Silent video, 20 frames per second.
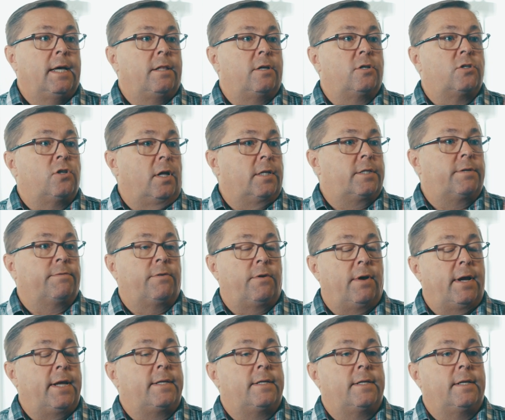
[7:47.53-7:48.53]
There's lots of
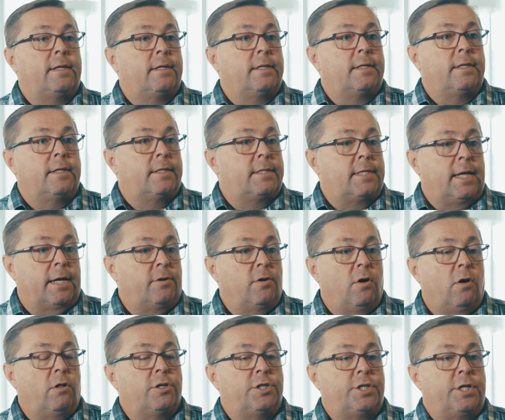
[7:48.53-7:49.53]
great
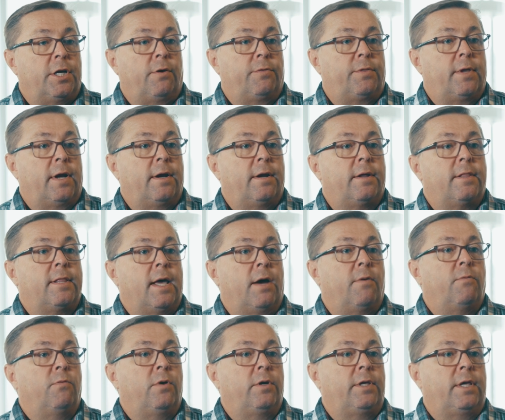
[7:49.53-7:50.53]
technology out there
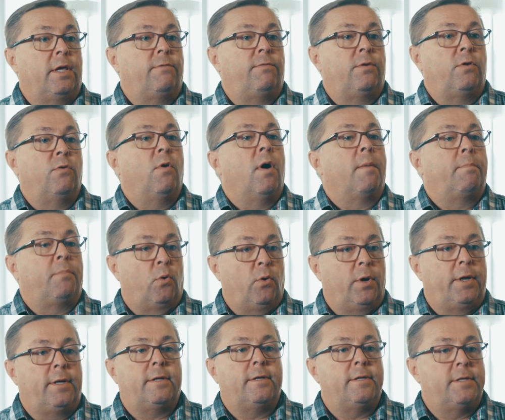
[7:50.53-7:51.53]
that will give you a
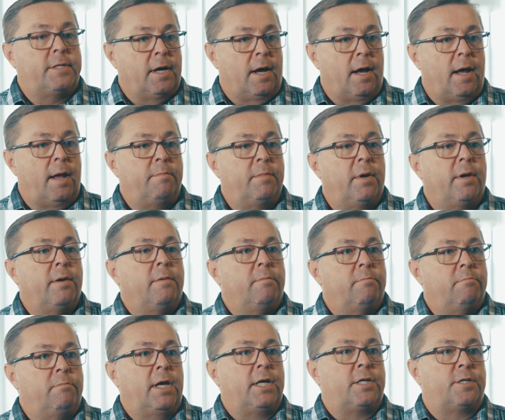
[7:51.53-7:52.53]
point in time
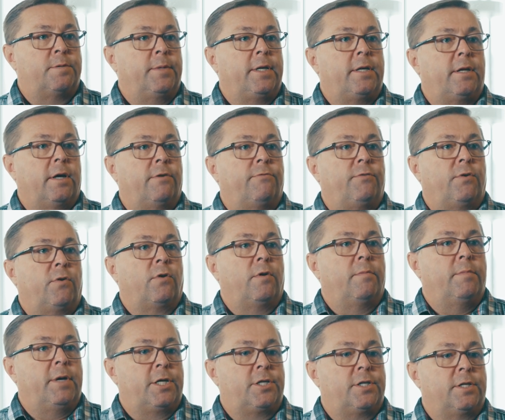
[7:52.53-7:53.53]
measurement of your
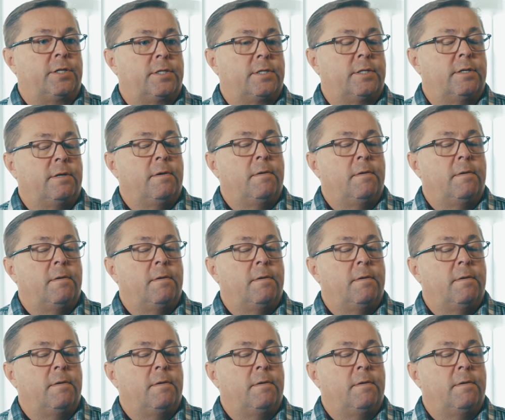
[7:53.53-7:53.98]
emissions.